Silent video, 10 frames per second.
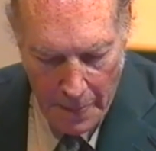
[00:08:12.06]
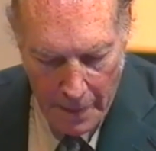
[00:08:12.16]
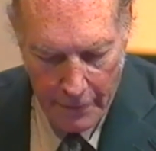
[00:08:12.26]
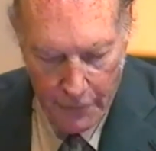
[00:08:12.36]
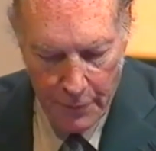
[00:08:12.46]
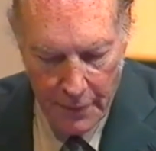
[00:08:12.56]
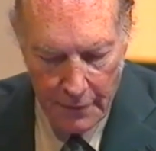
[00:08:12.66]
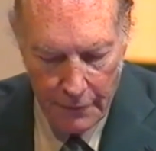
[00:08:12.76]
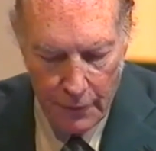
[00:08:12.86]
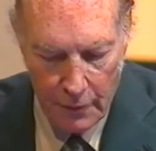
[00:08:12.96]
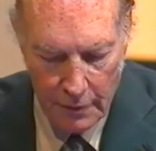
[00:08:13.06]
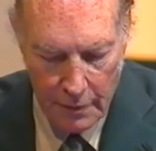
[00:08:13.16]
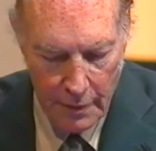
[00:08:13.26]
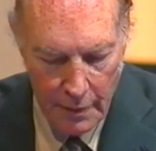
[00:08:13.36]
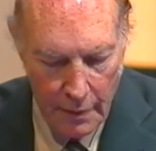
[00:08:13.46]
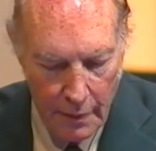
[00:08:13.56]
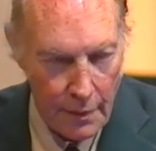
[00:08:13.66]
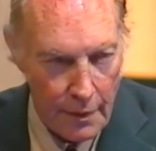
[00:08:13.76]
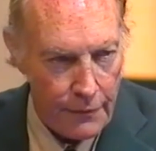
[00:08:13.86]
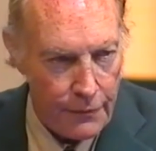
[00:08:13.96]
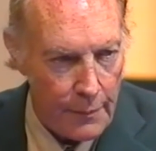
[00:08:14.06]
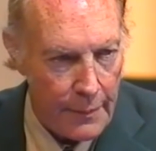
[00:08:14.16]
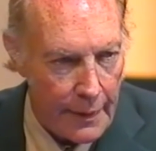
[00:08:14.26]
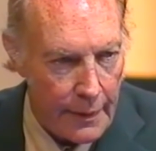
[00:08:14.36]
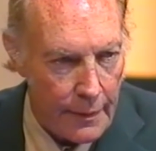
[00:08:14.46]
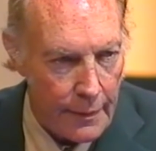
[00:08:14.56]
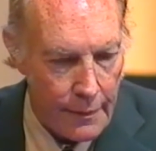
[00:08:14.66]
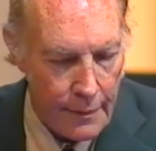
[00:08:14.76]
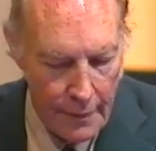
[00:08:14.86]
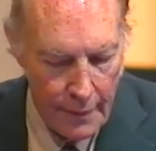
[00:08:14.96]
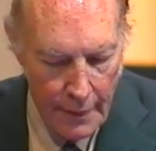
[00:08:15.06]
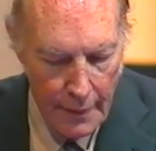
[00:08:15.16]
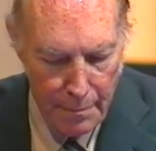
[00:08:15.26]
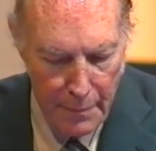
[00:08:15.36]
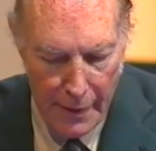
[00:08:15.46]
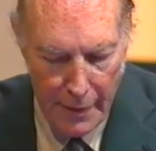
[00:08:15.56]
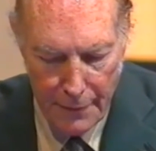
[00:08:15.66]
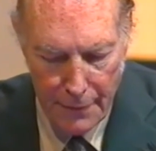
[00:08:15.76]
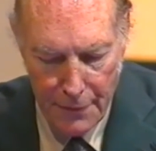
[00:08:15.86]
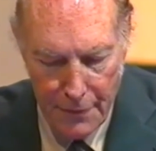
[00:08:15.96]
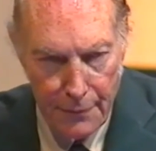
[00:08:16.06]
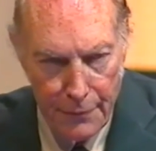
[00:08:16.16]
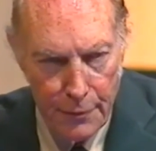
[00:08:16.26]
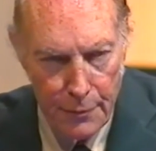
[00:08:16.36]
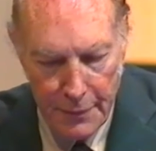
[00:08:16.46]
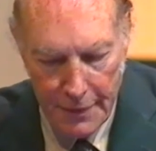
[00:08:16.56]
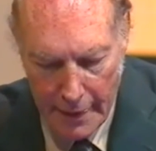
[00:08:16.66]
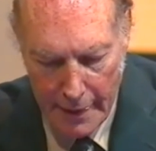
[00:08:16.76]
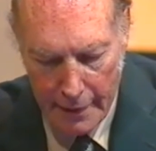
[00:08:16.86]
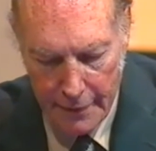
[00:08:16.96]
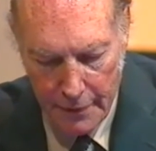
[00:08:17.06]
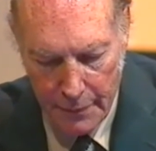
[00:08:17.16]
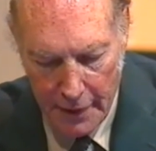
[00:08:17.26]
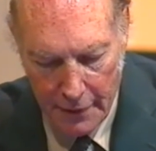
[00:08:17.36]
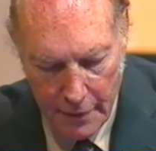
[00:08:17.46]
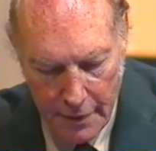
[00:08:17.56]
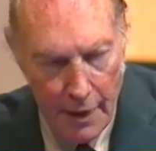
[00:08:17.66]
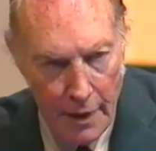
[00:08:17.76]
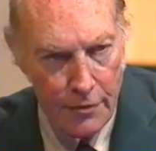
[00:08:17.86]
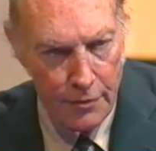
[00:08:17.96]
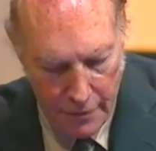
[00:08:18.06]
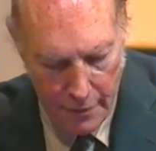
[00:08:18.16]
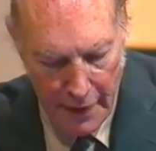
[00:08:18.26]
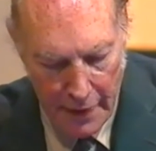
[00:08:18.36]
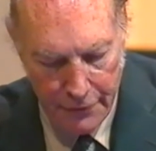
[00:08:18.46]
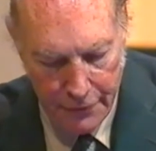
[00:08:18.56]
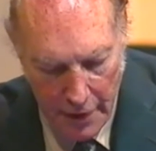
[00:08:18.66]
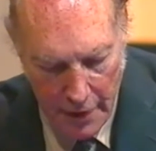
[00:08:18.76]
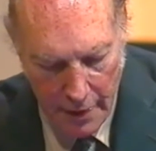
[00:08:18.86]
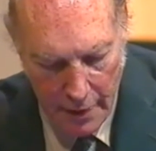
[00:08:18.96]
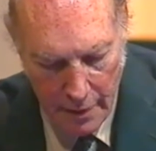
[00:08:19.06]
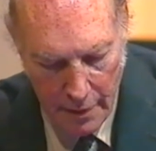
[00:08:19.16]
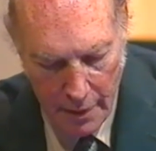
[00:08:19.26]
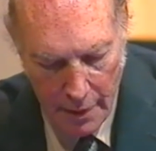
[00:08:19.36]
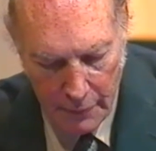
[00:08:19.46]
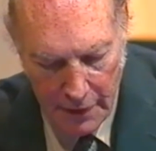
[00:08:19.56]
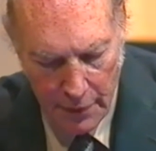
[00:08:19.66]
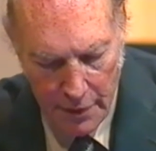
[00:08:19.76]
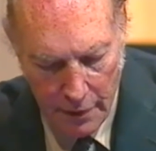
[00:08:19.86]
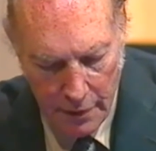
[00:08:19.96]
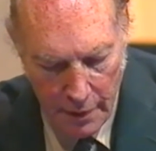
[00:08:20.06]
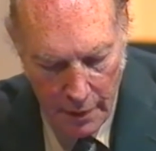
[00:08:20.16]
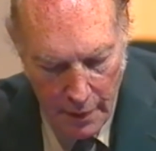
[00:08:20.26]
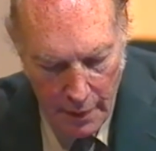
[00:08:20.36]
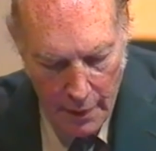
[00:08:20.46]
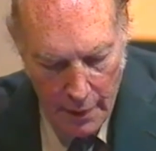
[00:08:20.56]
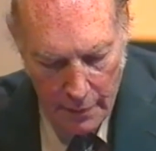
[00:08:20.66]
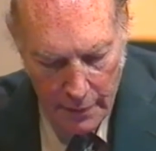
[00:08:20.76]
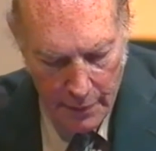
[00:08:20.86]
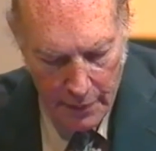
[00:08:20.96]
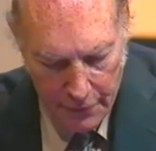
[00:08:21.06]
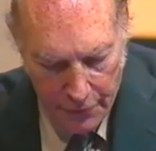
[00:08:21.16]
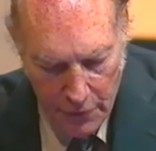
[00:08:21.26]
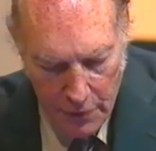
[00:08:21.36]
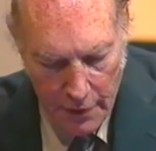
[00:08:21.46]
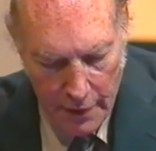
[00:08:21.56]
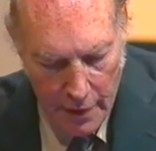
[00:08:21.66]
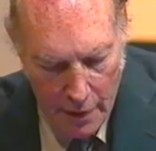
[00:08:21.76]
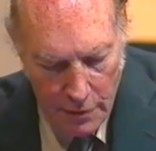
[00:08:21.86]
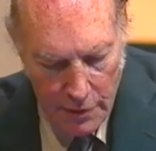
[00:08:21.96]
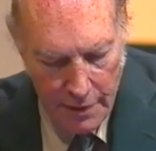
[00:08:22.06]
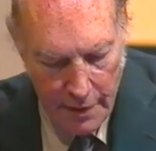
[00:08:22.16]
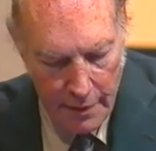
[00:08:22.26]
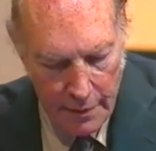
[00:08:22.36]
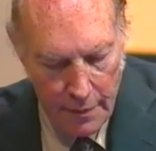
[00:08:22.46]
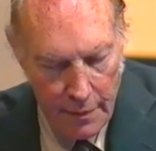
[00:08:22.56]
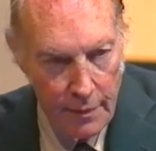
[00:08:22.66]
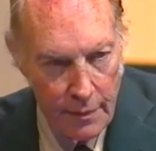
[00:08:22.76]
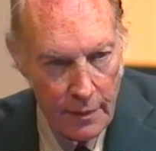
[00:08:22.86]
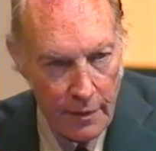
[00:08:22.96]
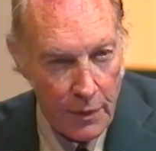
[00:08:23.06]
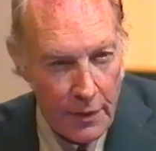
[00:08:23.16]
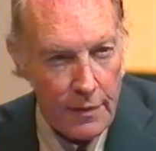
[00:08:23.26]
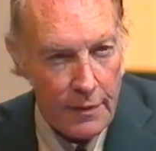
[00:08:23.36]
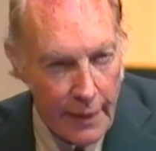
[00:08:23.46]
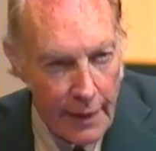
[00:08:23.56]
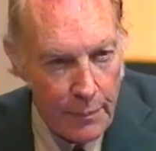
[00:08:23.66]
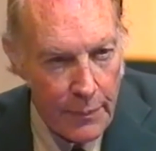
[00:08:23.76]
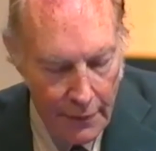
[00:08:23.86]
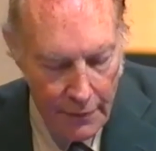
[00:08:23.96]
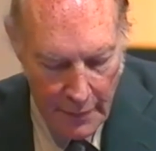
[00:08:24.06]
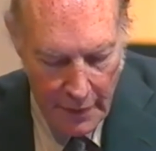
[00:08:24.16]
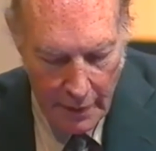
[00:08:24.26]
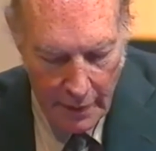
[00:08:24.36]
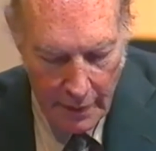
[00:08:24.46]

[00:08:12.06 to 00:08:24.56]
If we default on our forebears, millions of whom died that we today should remain free, we will defraud our own descendants of what is their patrimony.